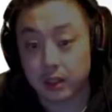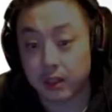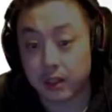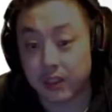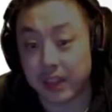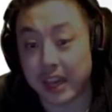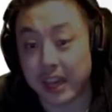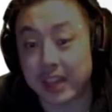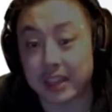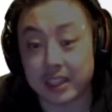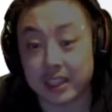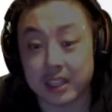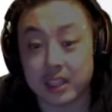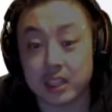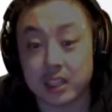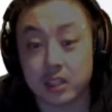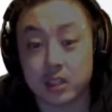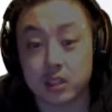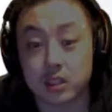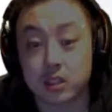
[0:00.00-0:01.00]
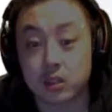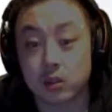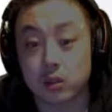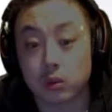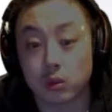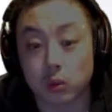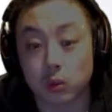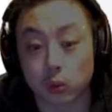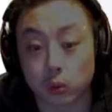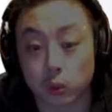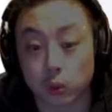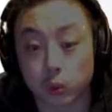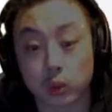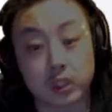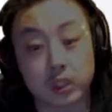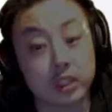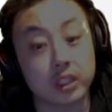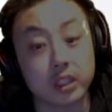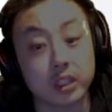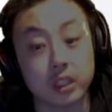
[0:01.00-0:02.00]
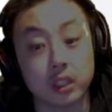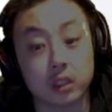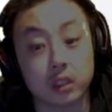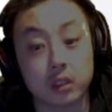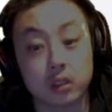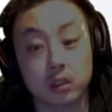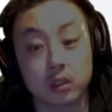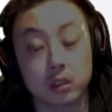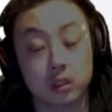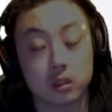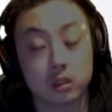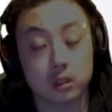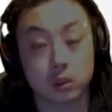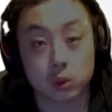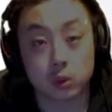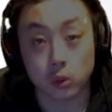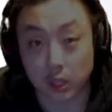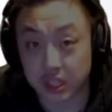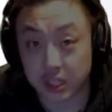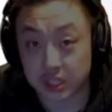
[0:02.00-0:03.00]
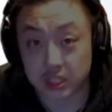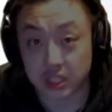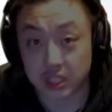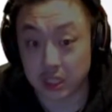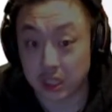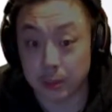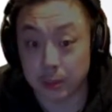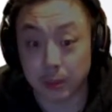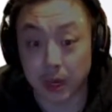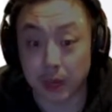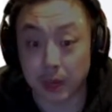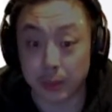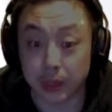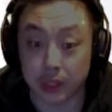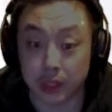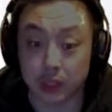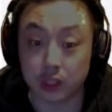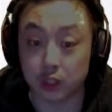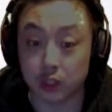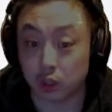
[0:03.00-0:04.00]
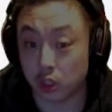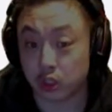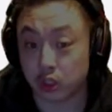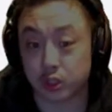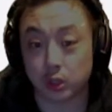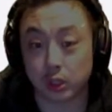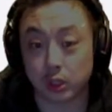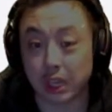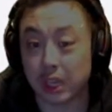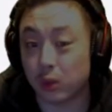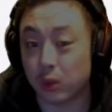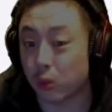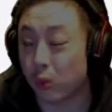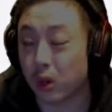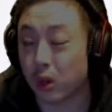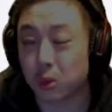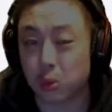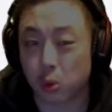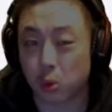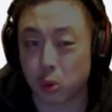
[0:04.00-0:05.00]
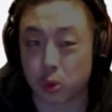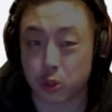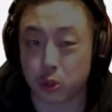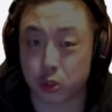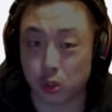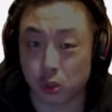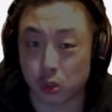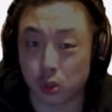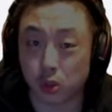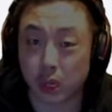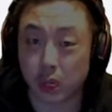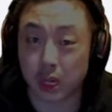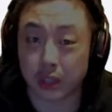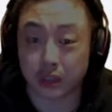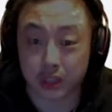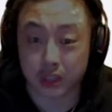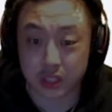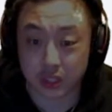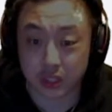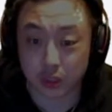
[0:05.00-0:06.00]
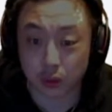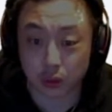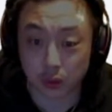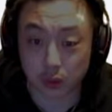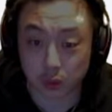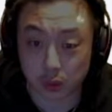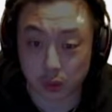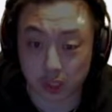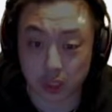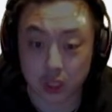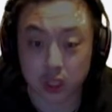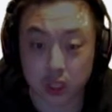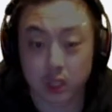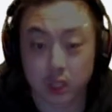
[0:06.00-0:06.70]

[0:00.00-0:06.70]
That is really crazy in my opinion. You also gain 1 more soul on the skill 3.